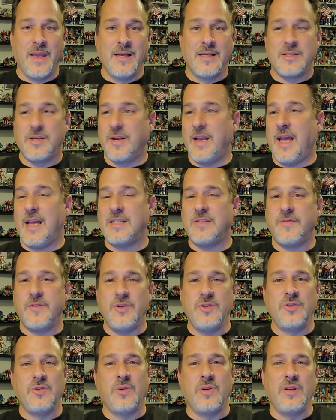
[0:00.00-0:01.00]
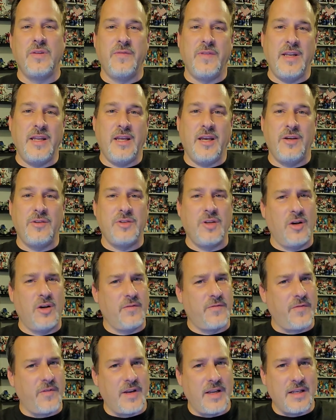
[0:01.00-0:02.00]
So guys, if you enjoyed the video,
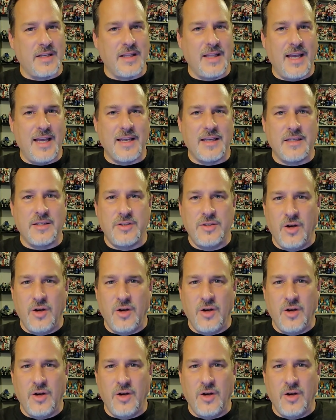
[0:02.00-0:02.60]
don't forget to like,